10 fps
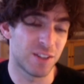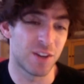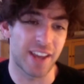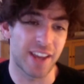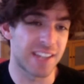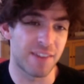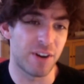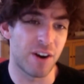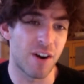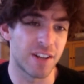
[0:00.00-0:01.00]
look, as
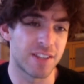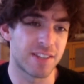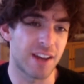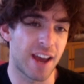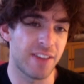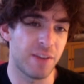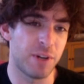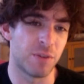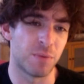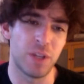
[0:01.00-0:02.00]
every artist, I think we
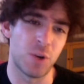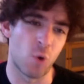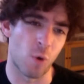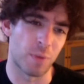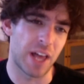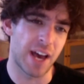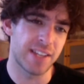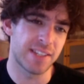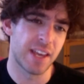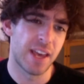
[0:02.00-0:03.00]
don't really
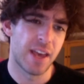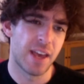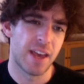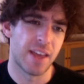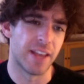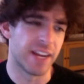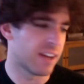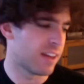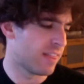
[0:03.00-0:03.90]
normalize like